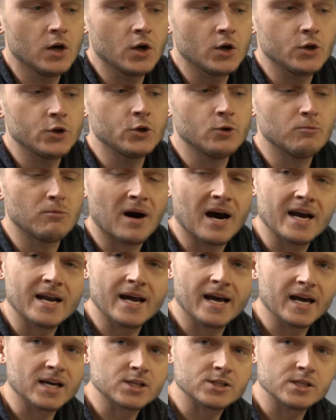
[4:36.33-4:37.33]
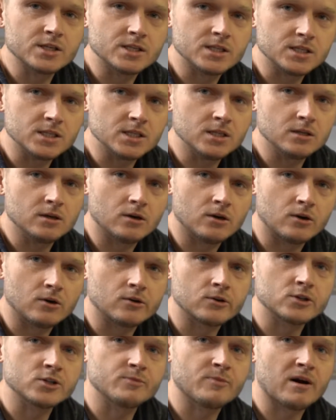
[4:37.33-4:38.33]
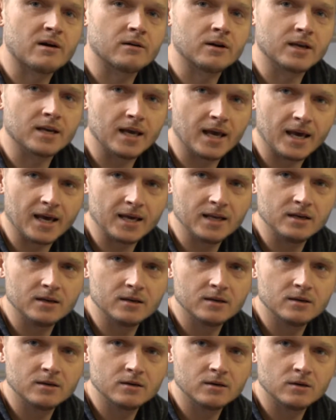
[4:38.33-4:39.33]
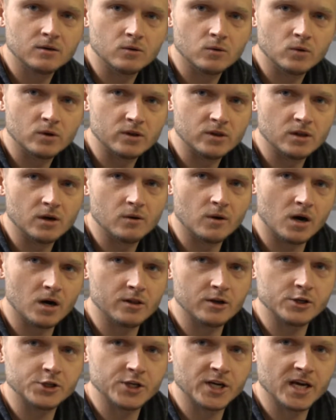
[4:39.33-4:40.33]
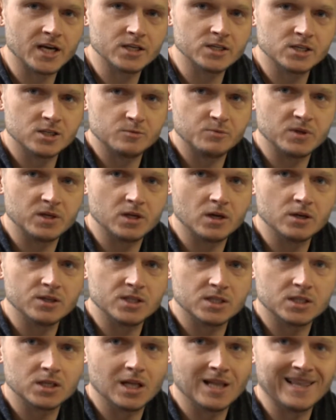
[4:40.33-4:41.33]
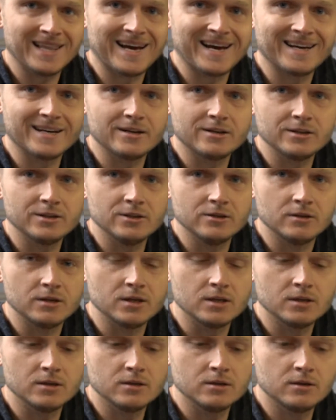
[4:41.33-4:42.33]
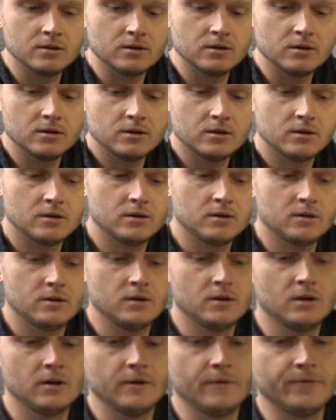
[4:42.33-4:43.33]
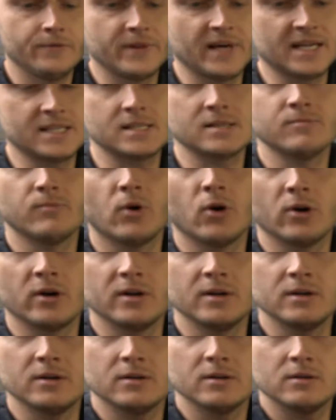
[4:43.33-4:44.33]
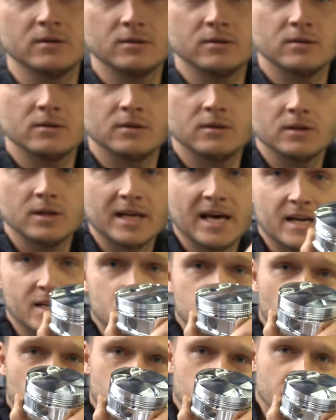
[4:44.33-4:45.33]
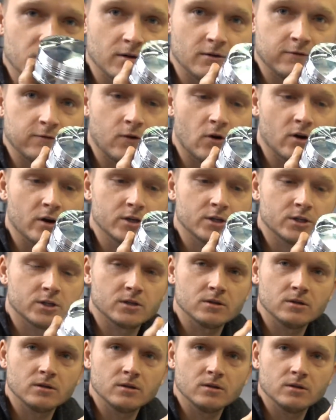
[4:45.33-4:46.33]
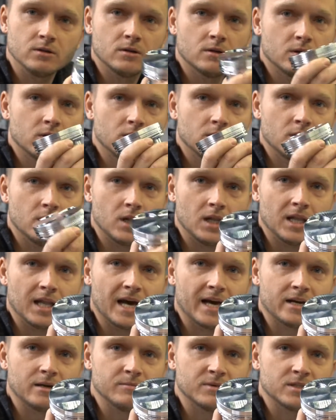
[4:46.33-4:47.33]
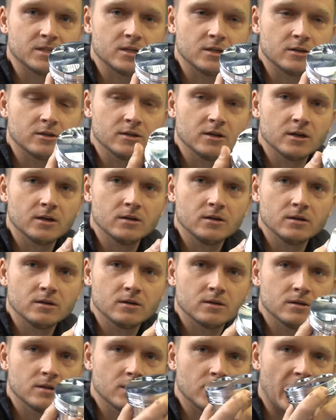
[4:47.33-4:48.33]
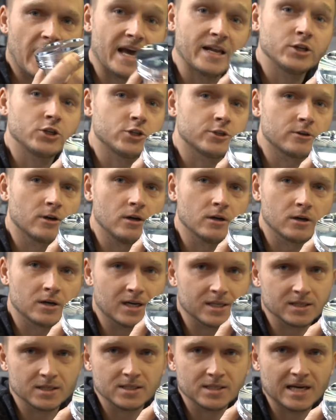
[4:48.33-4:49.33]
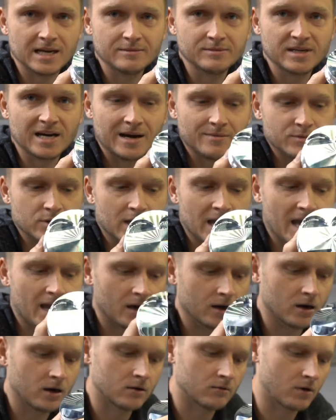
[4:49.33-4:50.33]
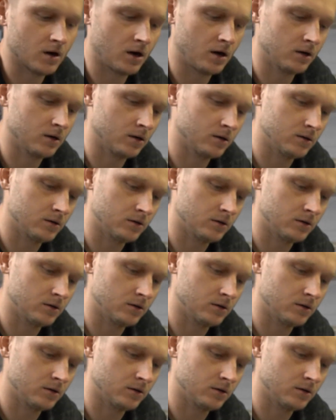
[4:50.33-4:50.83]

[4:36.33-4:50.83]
you might actually see a horsepower gain with no other changes because it's a lighter unit. That's important. That is why we go forged. Lighter material and stronger at the same time. You can't go wrong